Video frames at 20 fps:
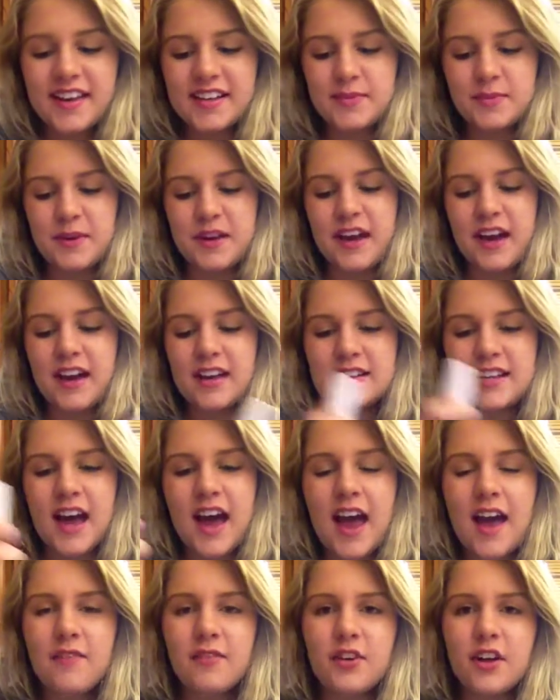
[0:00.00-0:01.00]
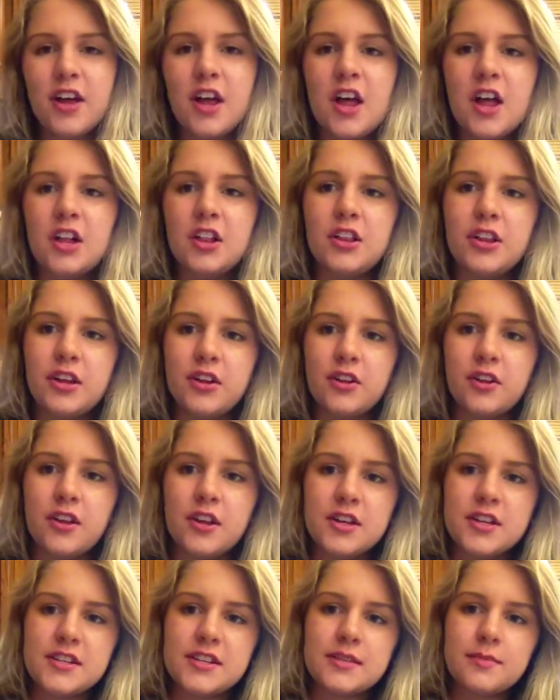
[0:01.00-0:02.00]
is because I have a little
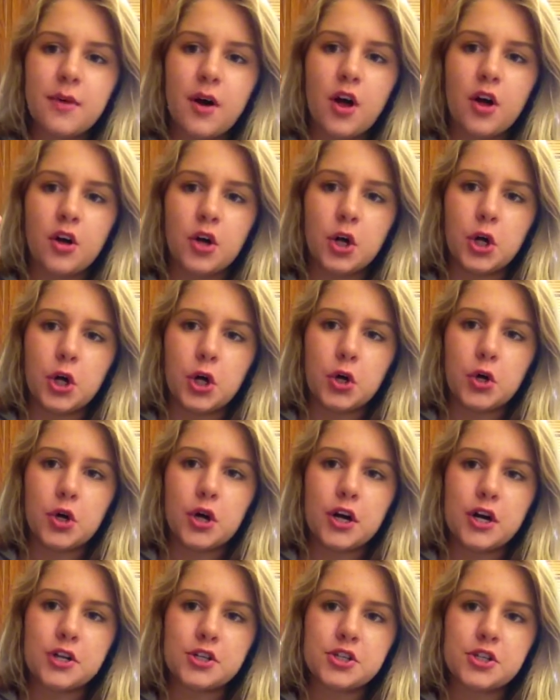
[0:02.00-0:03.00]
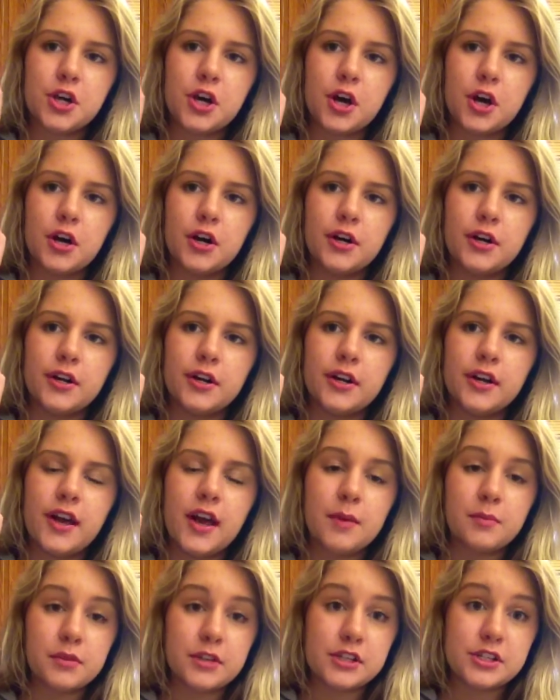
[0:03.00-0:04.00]
small girl crush on
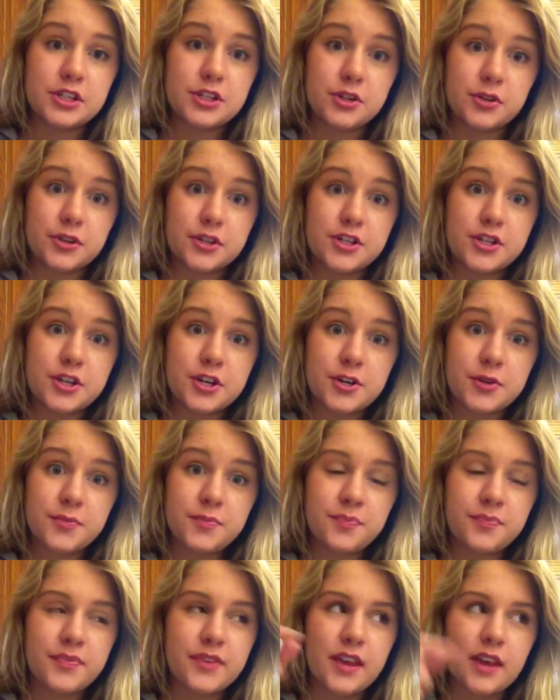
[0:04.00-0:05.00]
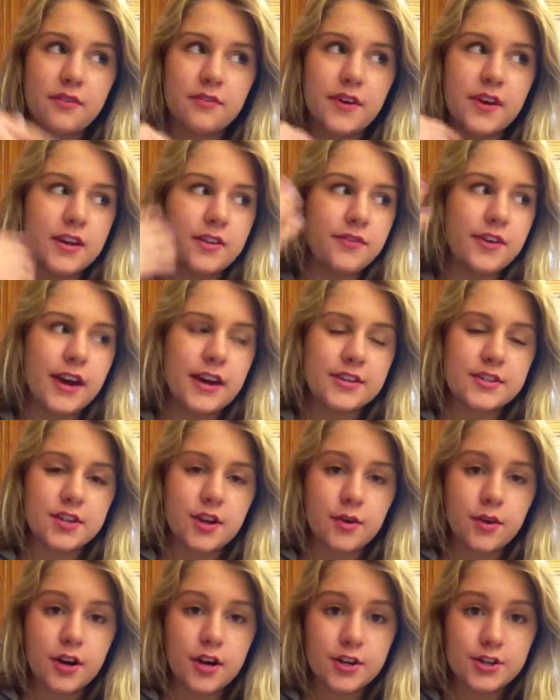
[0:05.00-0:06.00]
Emily DiDonato. If any of you guys
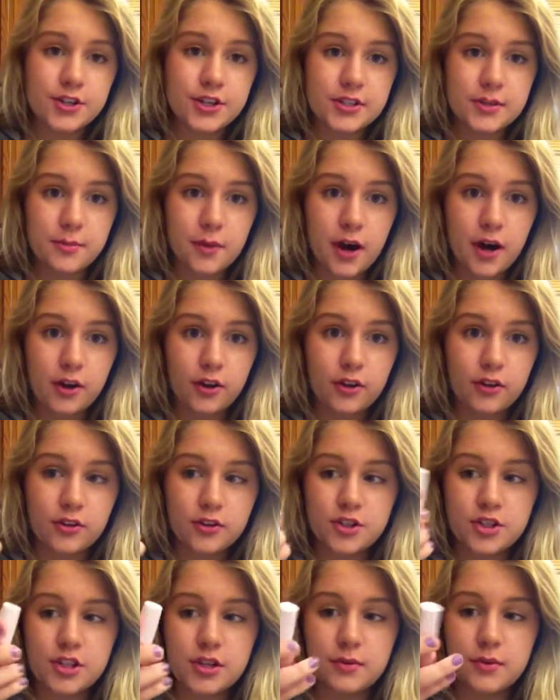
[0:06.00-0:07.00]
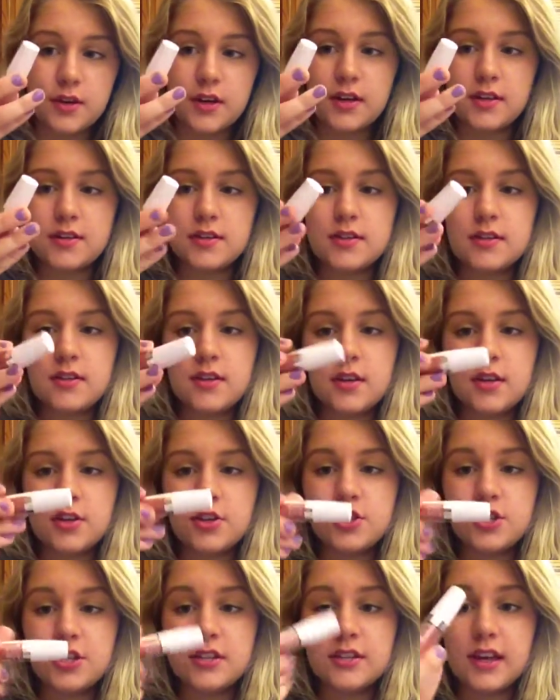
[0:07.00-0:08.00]
know her, she's a model. She was,
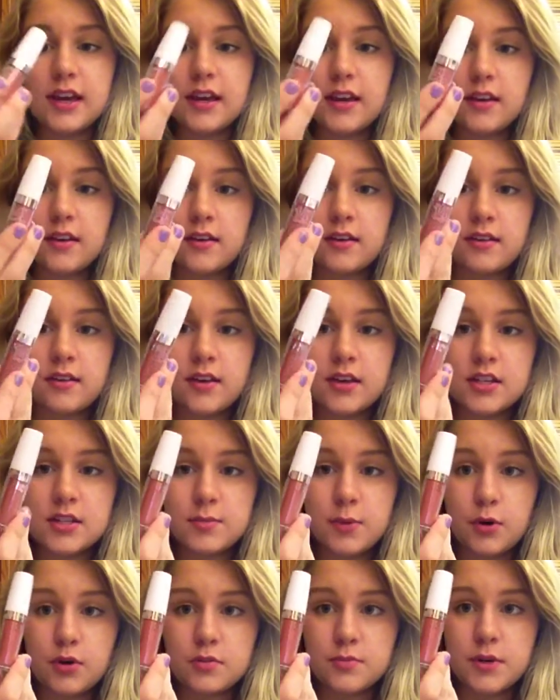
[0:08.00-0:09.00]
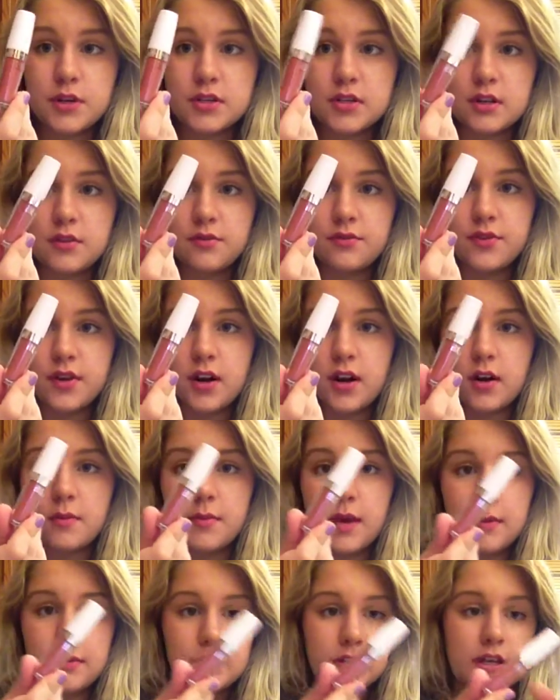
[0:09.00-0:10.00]
she's like a spokesperson for
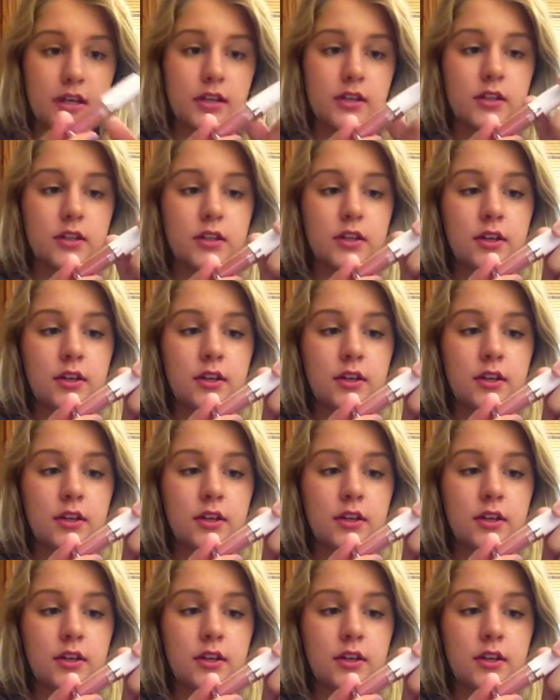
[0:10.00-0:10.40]
Maybelline